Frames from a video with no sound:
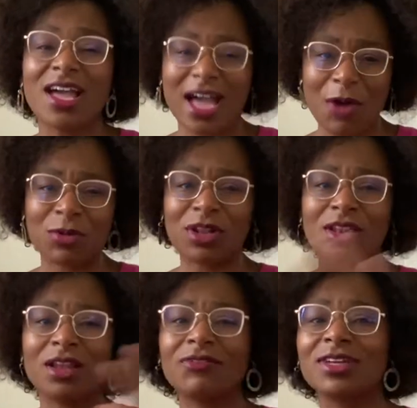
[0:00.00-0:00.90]
I would
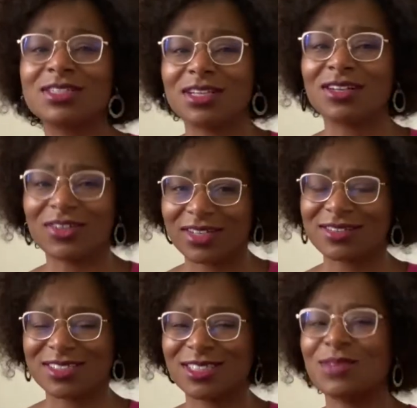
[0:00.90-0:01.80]
love it to look
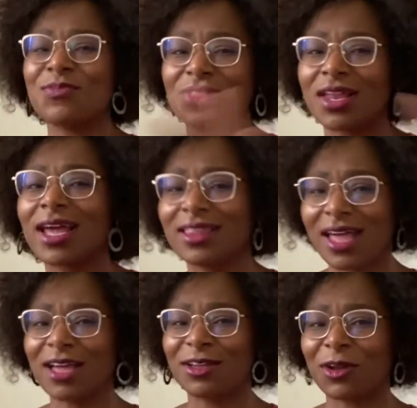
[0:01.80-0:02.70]
something like that,
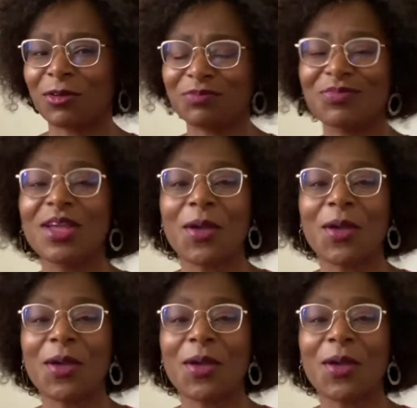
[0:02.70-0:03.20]
you know.